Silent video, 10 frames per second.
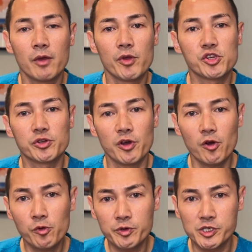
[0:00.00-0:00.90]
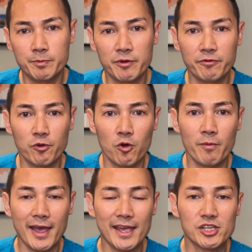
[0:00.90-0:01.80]
we should also perform
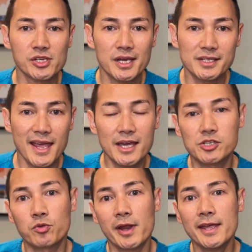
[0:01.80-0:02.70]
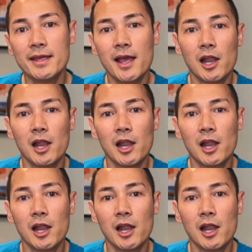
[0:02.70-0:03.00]
a chest x-ray